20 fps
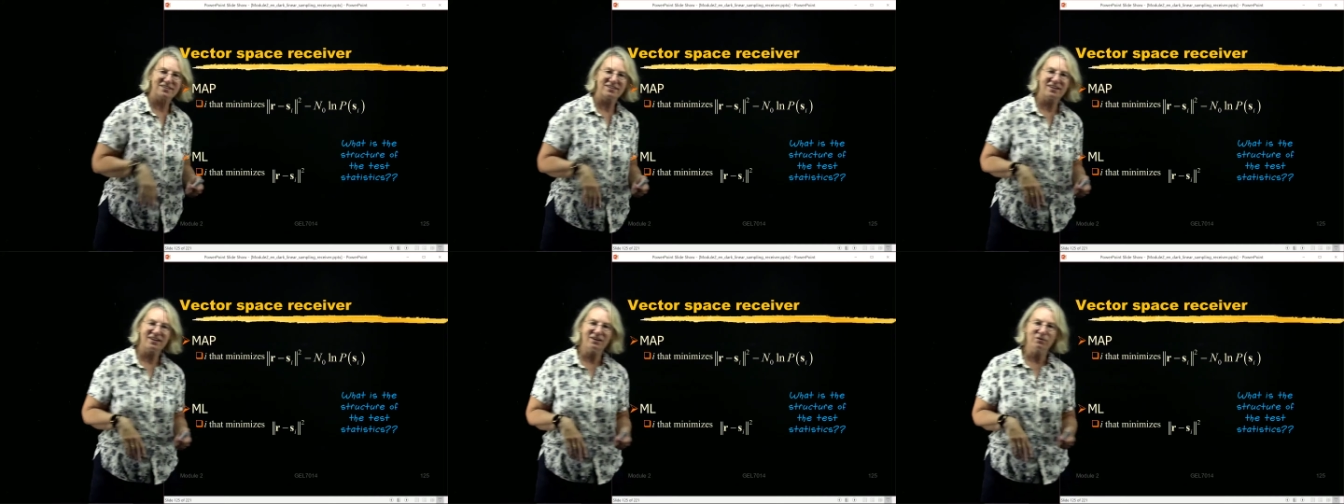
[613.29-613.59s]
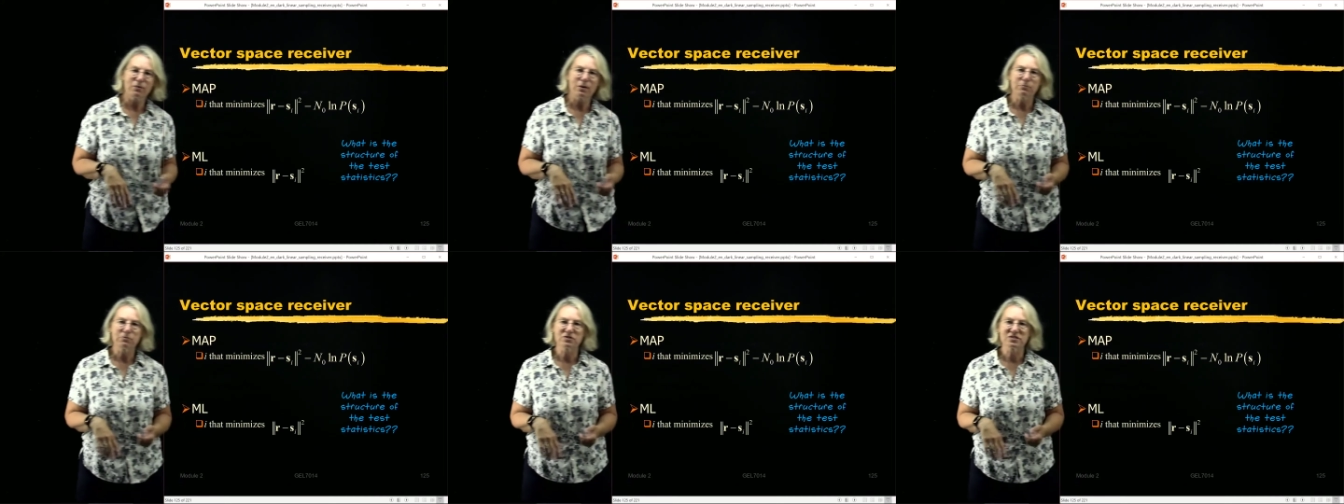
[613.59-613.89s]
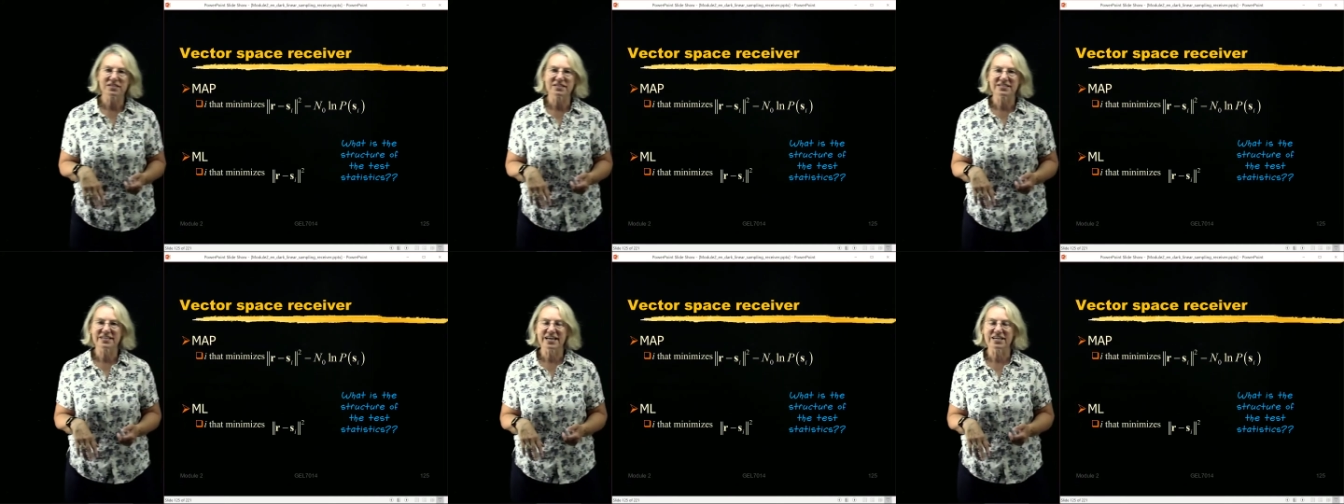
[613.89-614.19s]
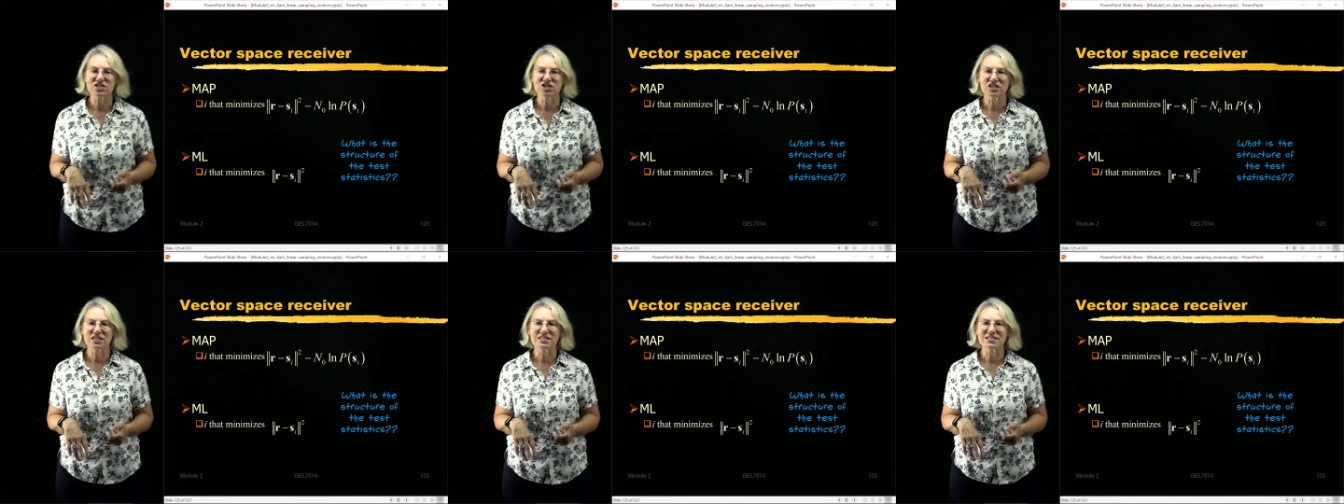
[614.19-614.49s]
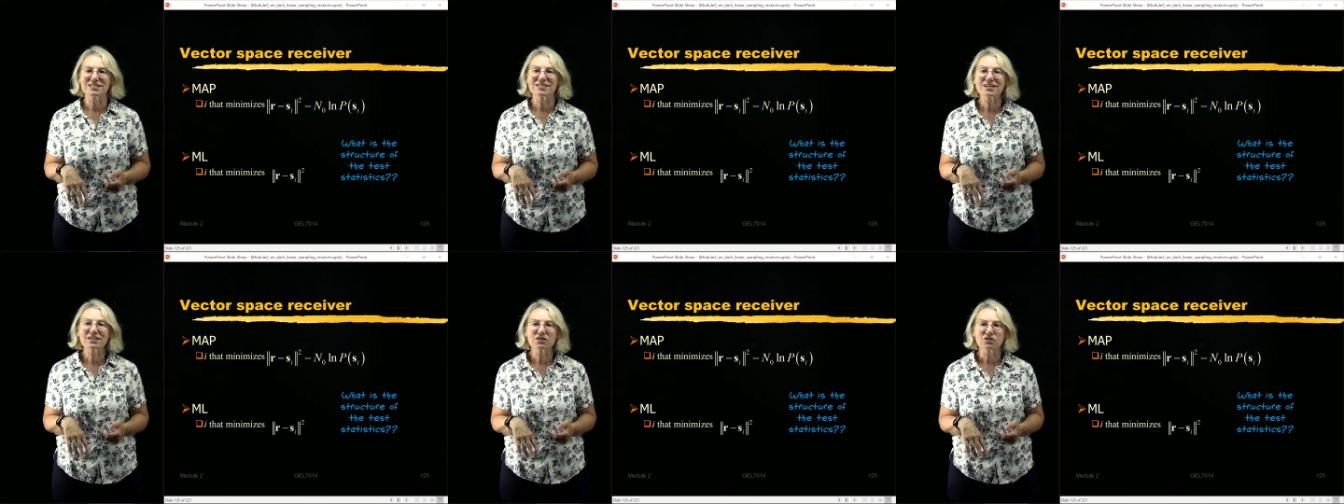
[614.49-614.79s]
representation in
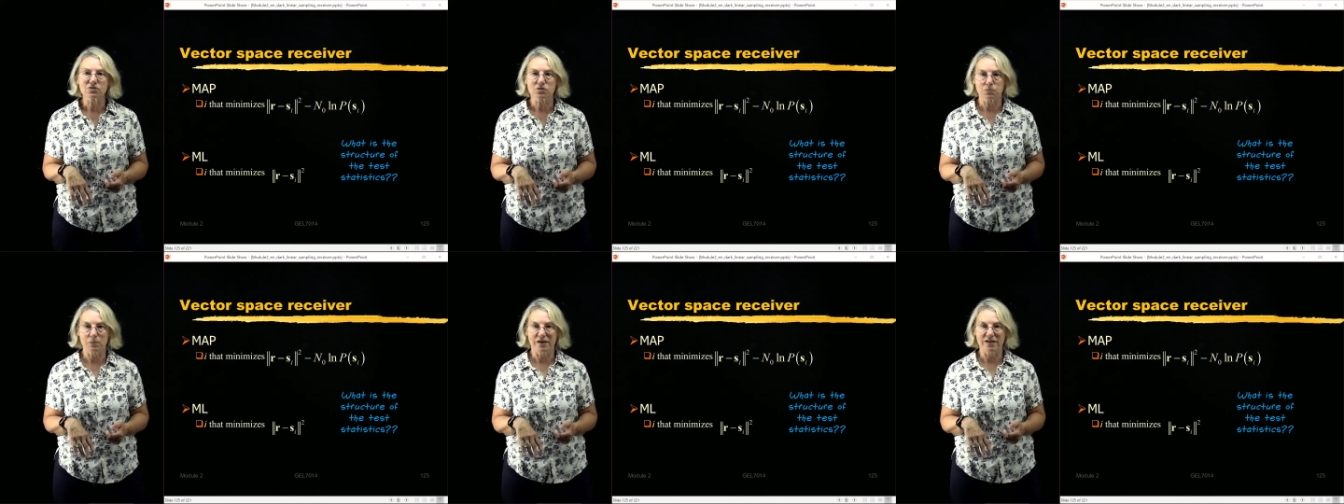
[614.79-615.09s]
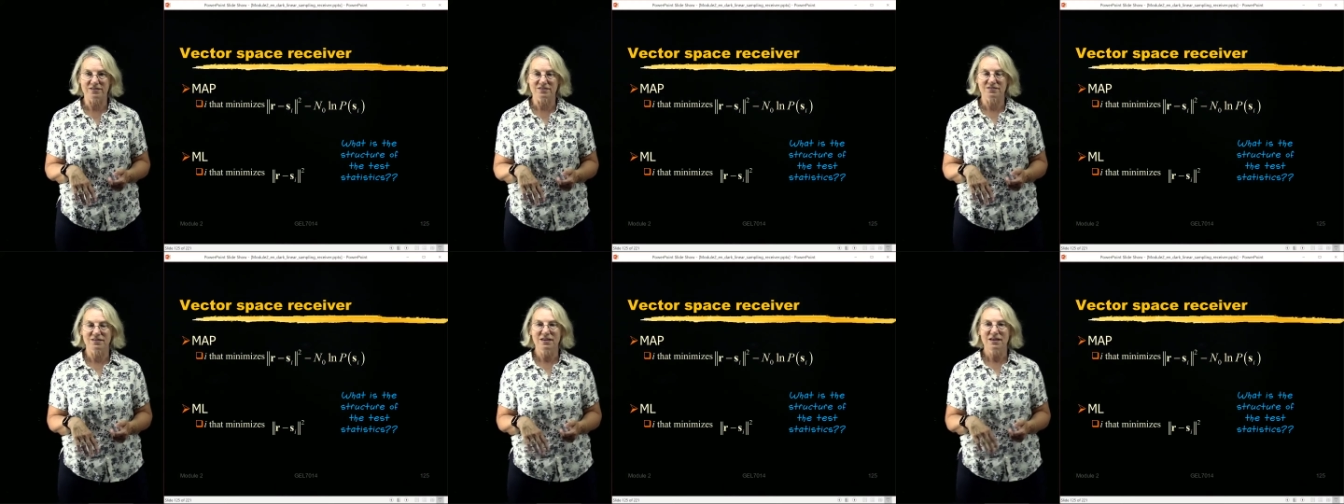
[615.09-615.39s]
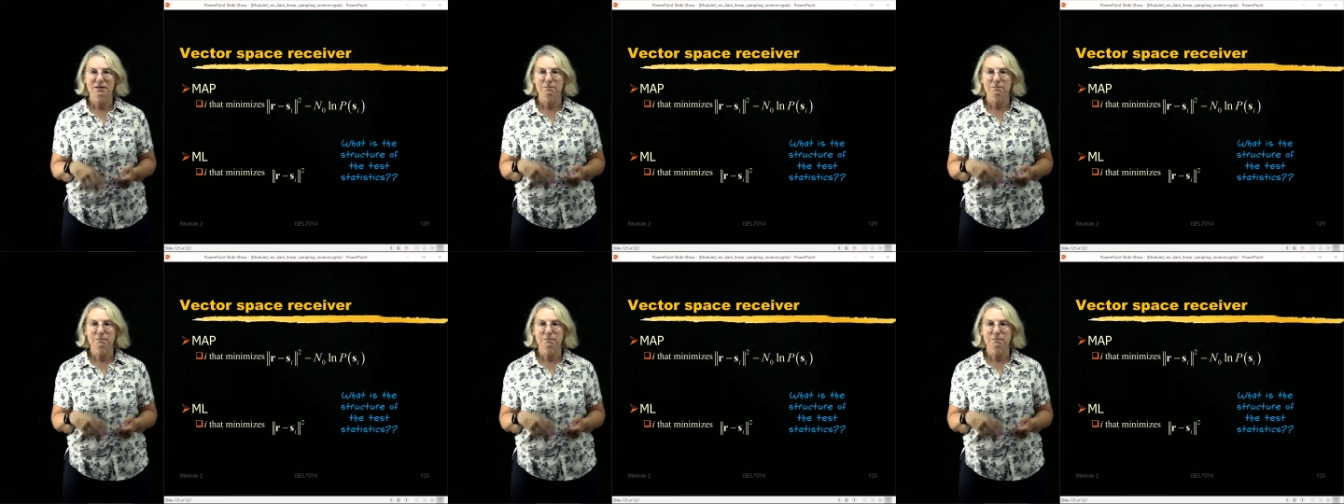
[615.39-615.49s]
signal space.